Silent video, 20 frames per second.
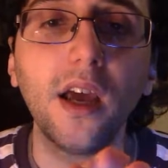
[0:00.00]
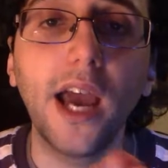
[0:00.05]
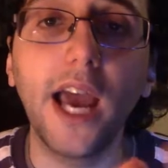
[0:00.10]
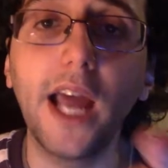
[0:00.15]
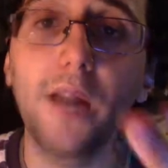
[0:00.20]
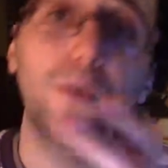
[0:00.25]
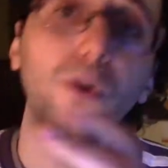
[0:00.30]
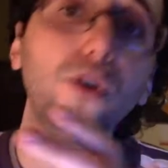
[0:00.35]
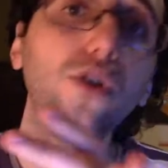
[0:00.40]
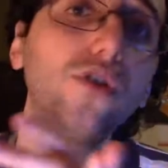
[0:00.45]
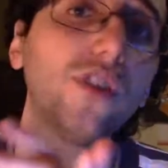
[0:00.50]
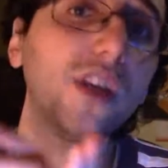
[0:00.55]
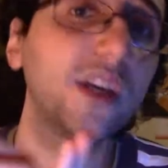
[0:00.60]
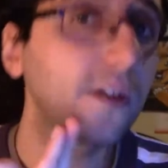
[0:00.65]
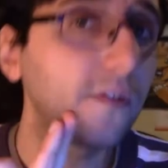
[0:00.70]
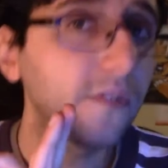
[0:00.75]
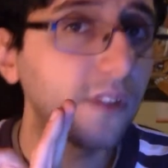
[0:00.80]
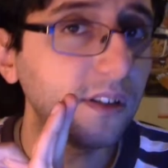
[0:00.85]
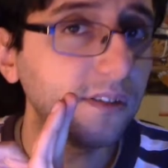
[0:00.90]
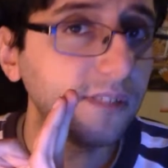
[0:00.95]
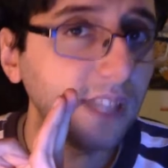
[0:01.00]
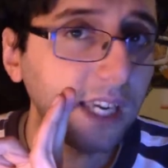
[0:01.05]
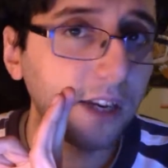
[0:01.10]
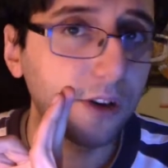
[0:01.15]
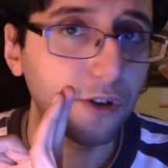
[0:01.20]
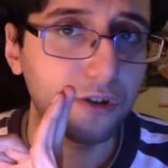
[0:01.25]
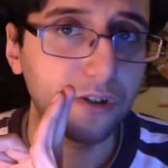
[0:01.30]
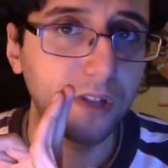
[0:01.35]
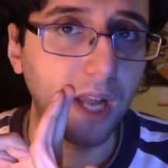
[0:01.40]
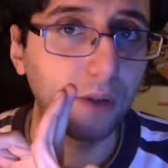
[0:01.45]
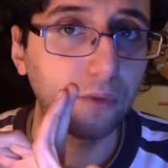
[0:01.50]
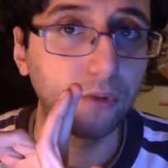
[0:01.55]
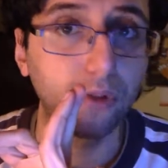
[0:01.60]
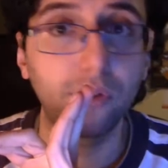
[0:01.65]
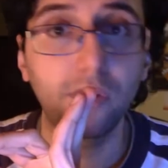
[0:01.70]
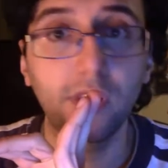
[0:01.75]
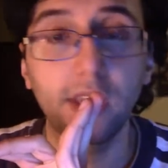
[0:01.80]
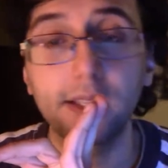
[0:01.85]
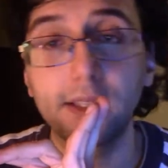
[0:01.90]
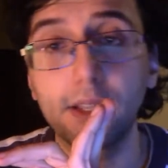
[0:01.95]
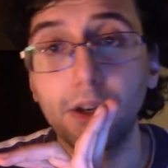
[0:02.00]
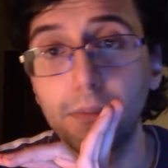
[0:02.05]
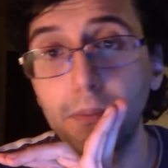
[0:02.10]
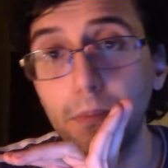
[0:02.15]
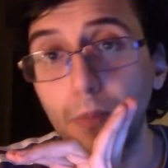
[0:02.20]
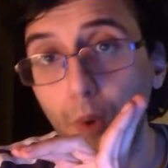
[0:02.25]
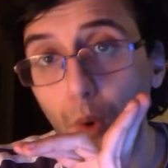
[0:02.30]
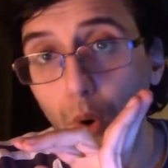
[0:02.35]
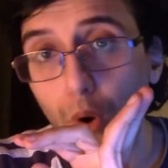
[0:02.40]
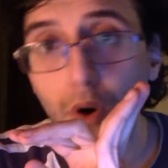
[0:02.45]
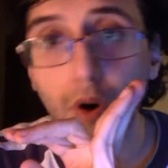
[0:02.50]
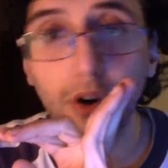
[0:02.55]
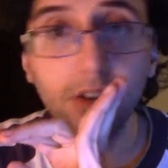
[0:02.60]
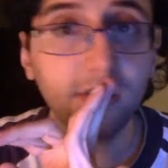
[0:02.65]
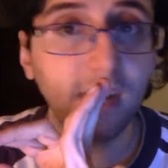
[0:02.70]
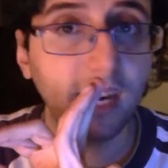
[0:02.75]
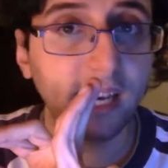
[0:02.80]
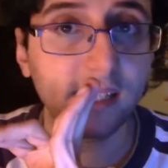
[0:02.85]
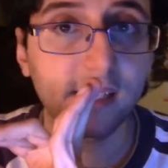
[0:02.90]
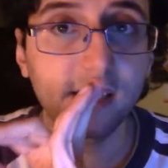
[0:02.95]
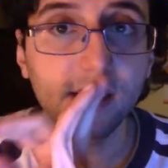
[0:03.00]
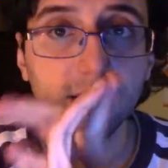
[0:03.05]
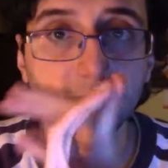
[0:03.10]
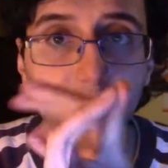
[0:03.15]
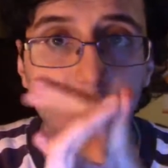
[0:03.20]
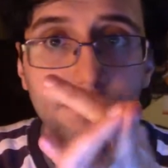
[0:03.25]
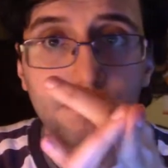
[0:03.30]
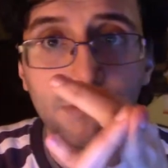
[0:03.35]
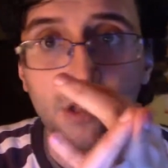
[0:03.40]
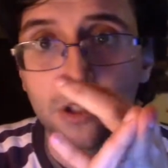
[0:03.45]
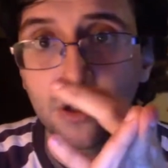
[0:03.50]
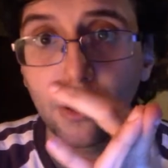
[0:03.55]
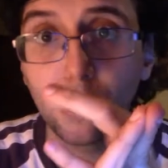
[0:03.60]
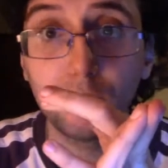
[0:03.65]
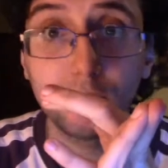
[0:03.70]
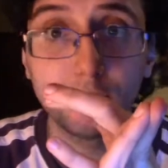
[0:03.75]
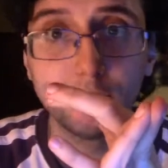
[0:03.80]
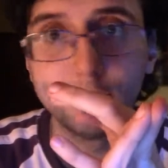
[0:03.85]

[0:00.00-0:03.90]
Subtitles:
And what do you think of the leakers now? Do you think they're more or less, you know,